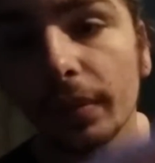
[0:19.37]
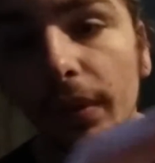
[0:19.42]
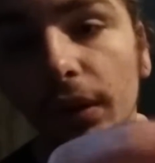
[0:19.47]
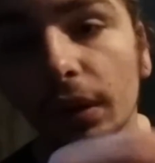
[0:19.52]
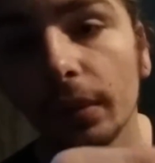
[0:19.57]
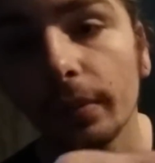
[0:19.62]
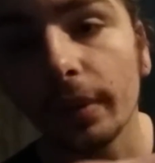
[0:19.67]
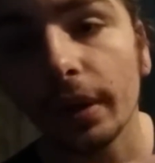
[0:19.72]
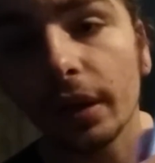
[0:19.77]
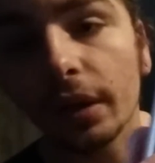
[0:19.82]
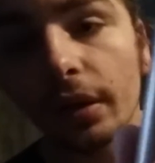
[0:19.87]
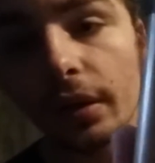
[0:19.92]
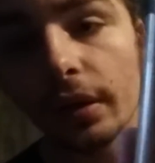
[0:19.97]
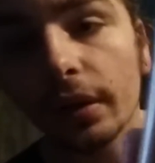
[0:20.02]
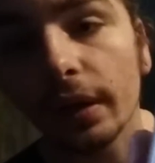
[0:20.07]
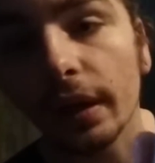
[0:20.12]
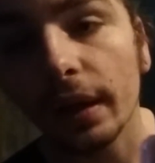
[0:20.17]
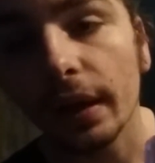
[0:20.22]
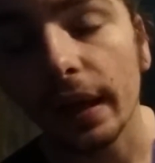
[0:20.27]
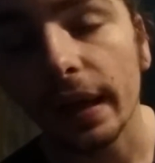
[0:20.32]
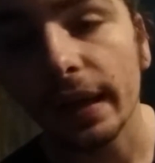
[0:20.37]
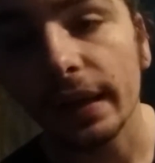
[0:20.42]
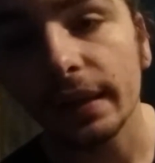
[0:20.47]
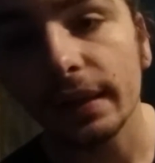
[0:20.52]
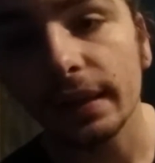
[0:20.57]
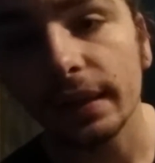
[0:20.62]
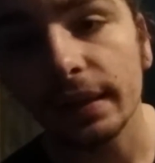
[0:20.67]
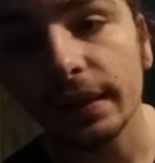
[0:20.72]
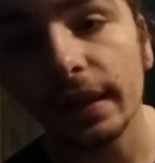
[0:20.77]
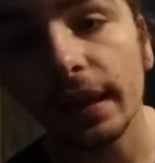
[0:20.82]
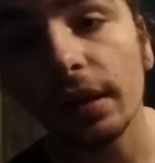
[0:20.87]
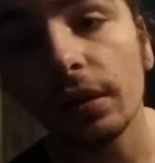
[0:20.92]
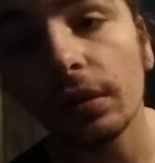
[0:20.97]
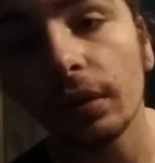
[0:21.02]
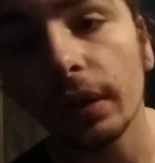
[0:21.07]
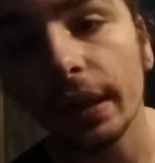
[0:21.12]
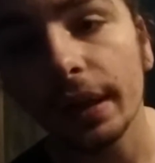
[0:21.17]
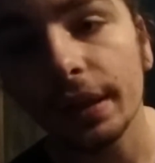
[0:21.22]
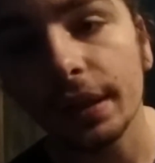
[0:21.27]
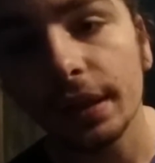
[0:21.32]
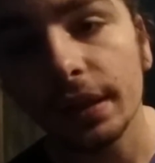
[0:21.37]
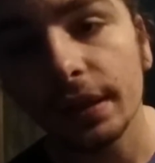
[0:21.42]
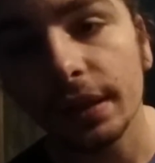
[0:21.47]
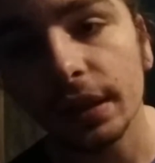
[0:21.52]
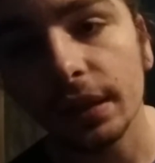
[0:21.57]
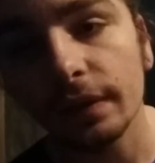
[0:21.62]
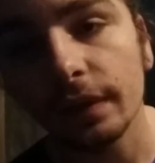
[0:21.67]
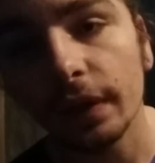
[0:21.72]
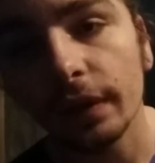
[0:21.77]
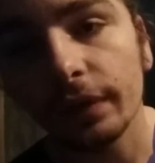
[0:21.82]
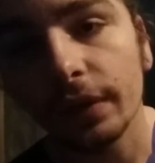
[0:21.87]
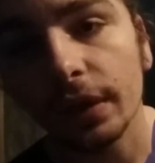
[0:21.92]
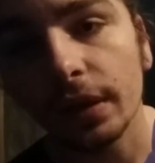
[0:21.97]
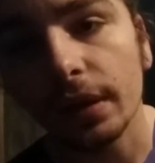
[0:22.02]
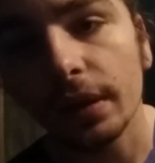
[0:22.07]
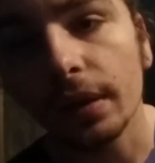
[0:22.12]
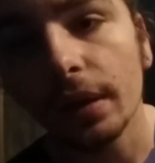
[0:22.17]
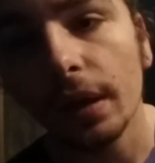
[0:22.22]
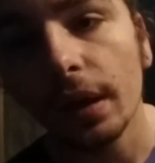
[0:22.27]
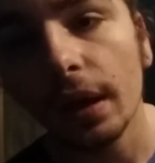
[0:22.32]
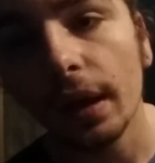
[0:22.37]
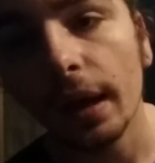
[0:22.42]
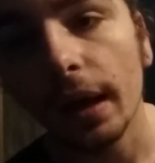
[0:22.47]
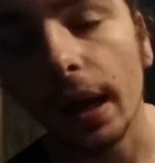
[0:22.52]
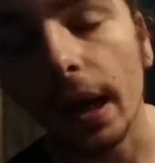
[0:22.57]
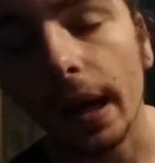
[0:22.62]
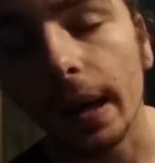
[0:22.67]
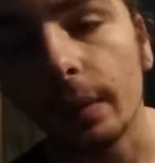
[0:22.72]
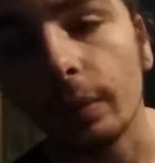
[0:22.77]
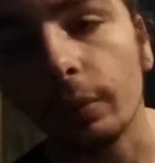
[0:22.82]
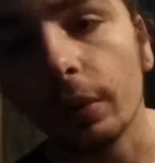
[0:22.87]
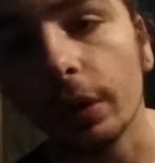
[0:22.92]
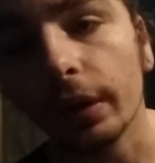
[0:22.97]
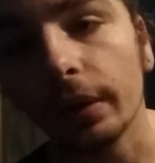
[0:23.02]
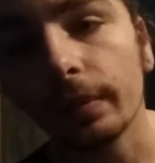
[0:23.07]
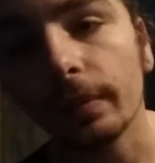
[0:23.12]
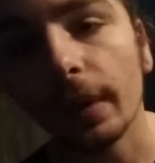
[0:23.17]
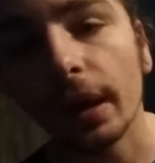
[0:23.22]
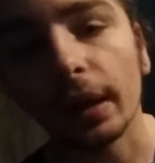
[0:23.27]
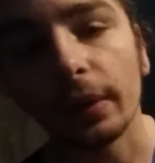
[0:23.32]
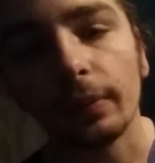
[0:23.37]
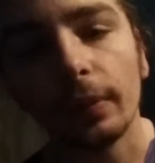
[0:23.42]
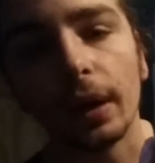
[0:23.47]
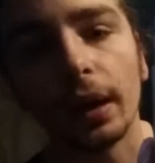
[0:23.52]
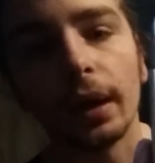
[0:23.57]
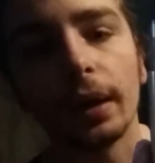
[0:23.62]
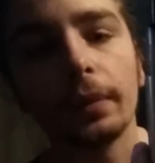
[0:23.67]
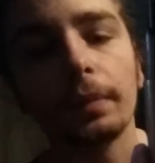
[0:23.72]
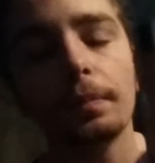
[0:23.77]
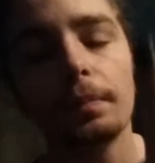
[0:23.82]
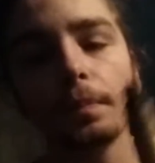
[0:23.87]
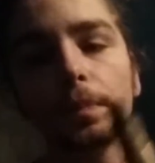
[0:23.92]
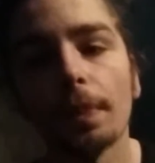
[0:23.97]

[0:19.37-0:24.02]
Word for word: millimeter 18, single 18650 hybrid mech mod.